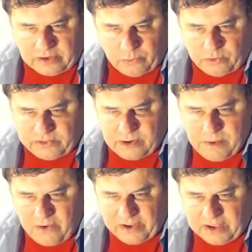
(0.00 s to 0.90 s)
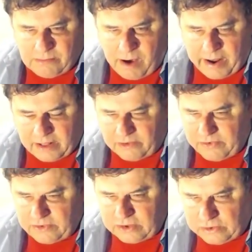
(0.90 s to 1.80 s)
It was an American model of
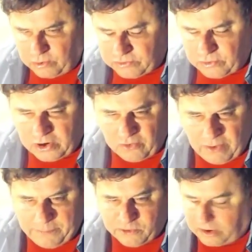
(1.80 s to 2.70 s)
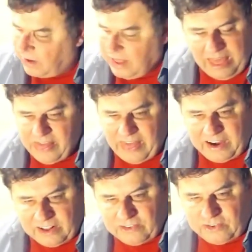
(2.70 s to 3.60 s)
institutional corruption
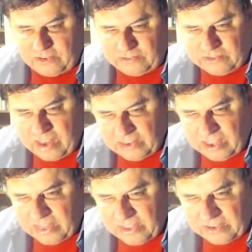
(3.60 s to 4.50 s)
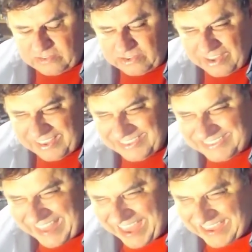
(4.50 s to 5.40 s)
that exists to this
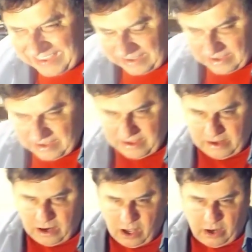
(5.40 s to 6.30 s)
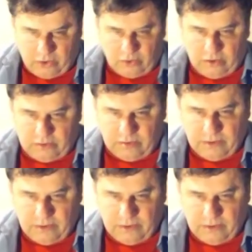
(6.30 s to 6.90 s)
day in Ireland.